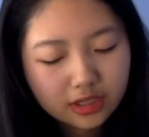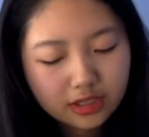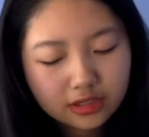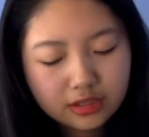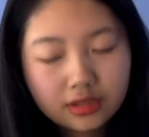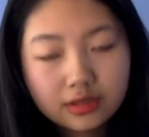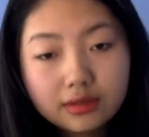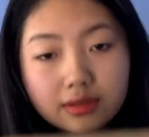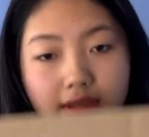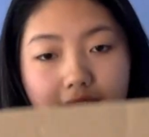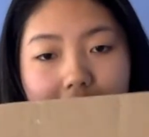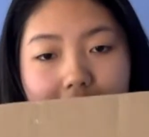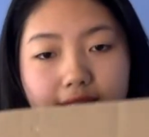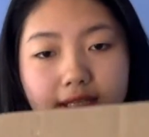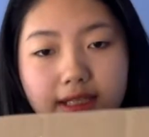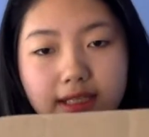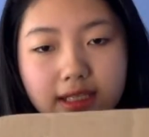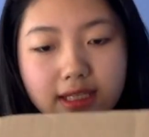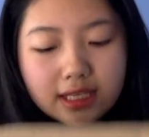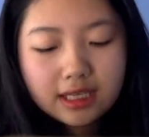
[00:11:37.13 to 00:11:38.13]
So
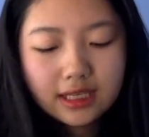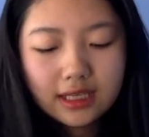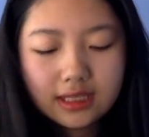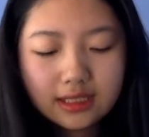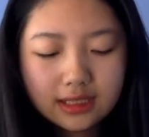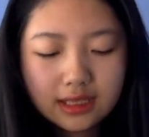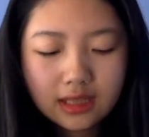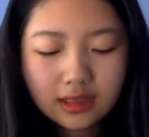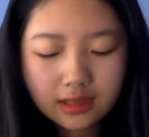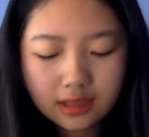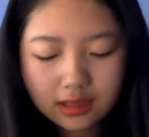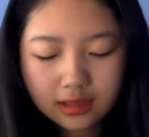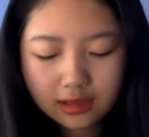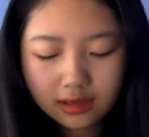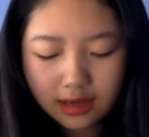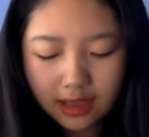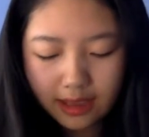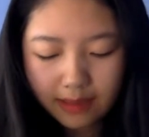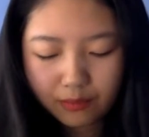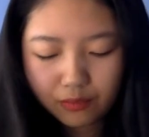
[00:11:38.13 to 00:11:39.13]
this is
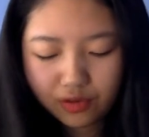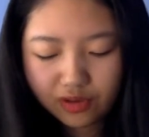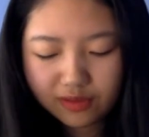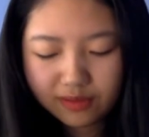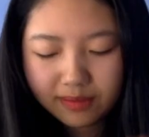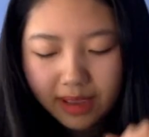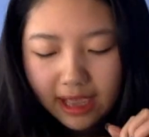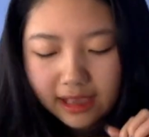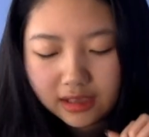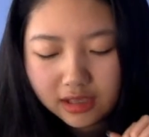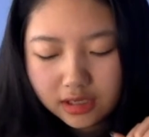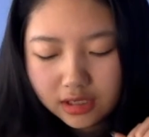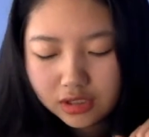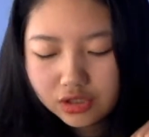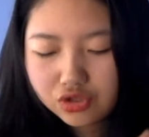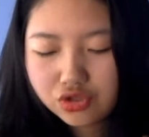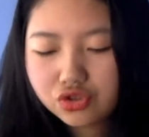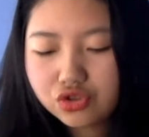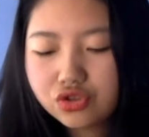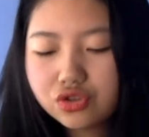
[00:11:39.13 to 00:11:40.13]
another Mwave
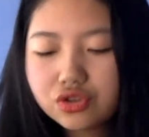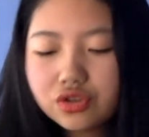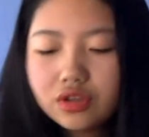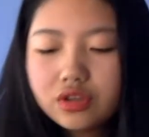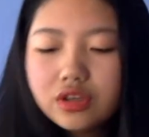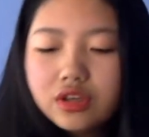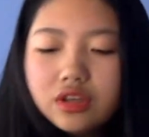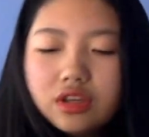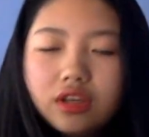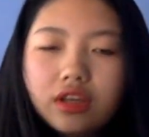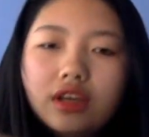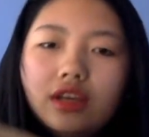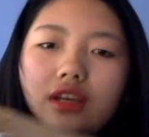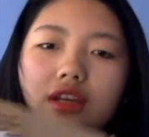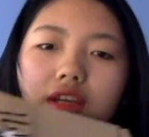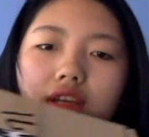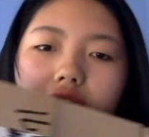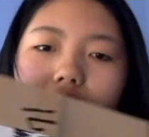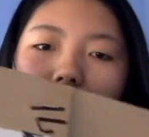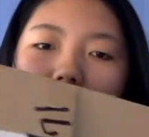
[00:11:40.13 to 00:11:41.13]
package.
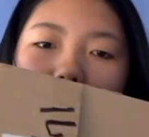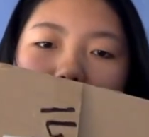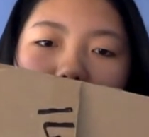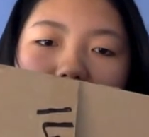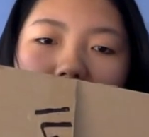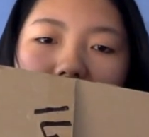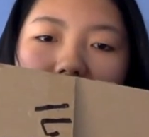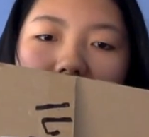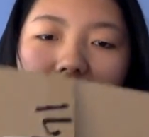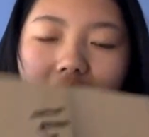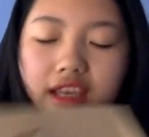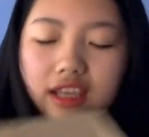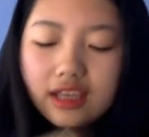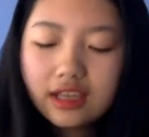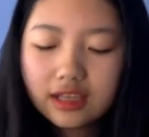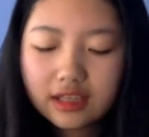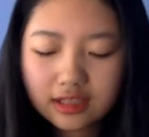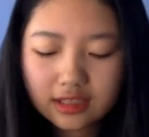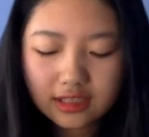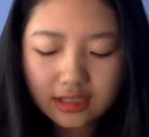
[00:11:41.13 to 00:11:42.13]

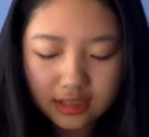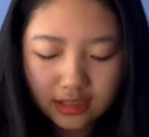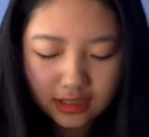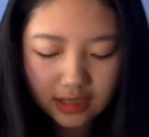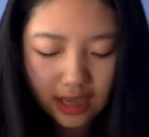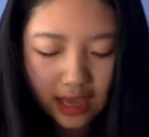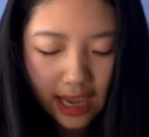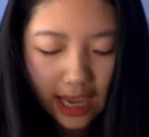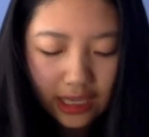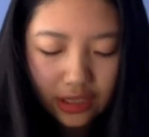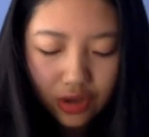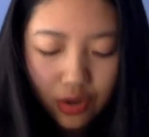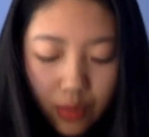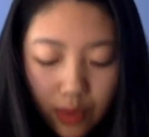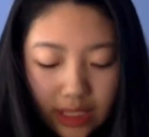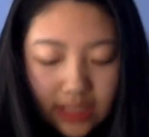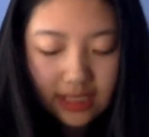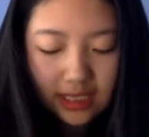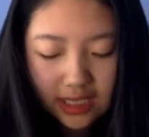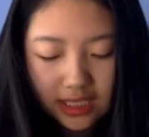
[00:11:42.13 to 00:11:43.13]
And I know
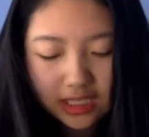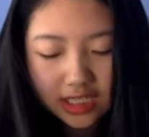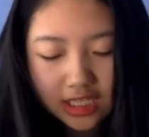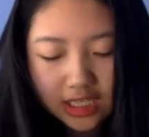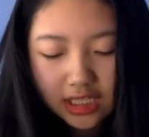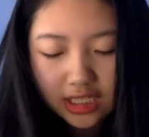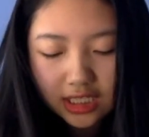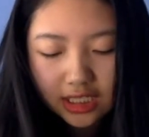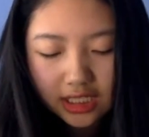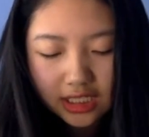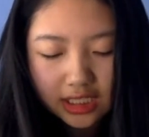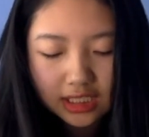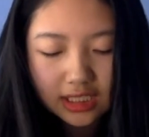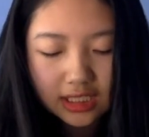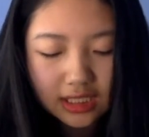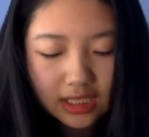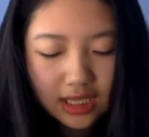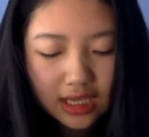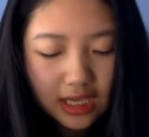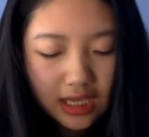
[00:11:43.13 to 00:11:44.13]
what's in here
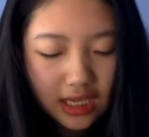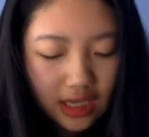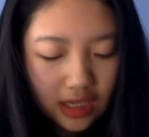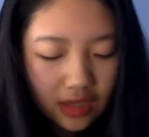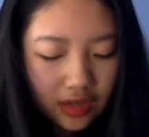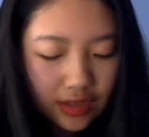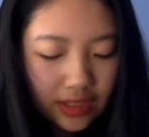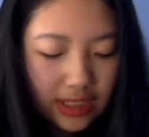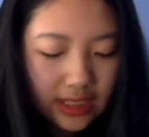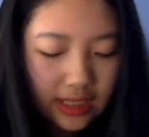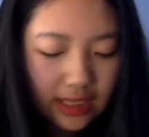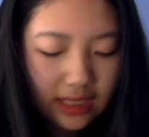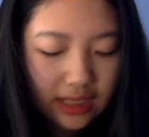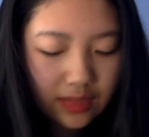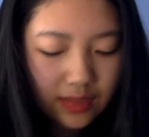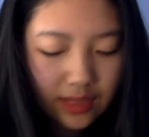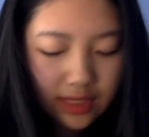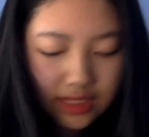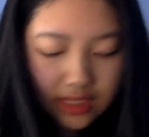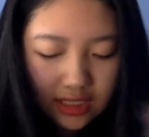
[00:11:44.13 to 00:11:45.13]
because it really
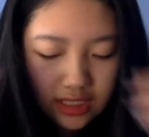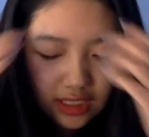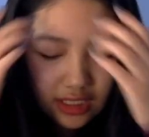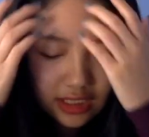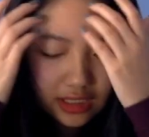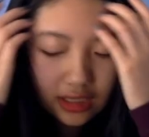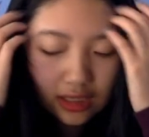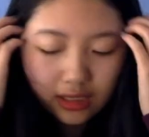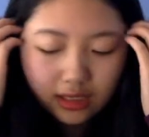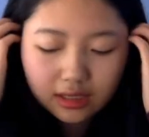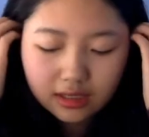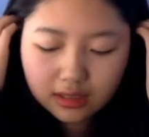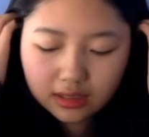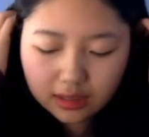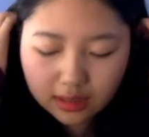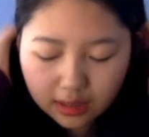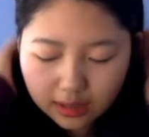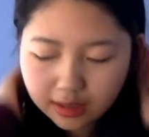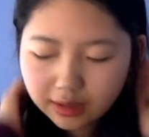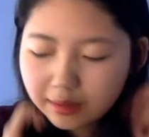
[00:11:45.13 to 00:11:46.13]
says what's in here.
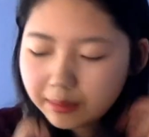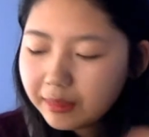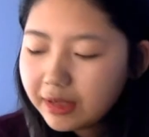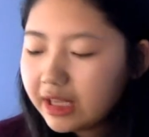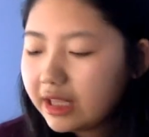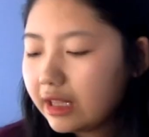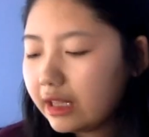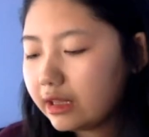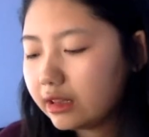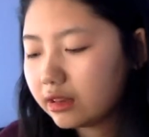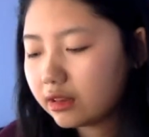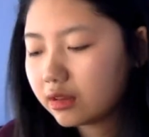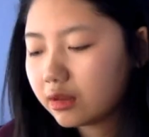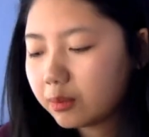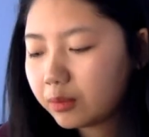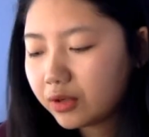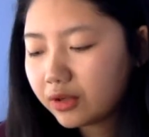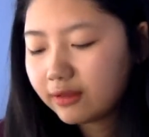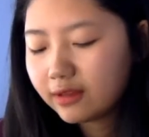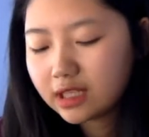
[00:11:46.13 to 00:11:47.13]
And the
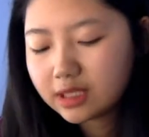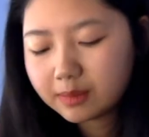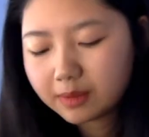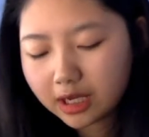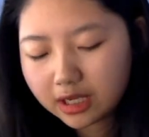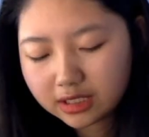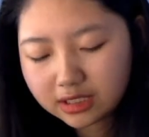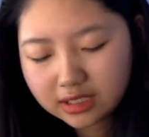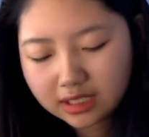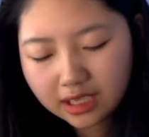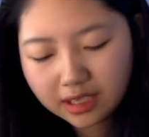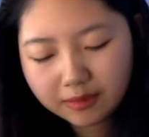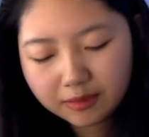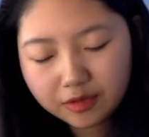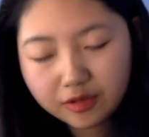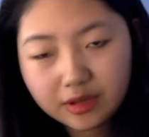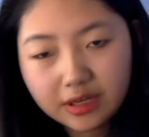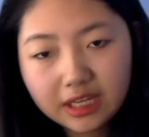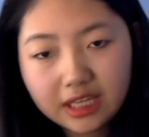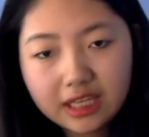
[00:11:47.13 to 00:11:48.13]
previous box came
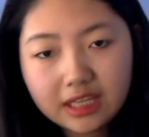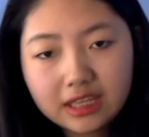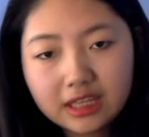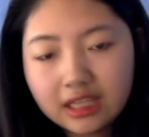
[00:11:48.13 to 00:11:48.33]
already.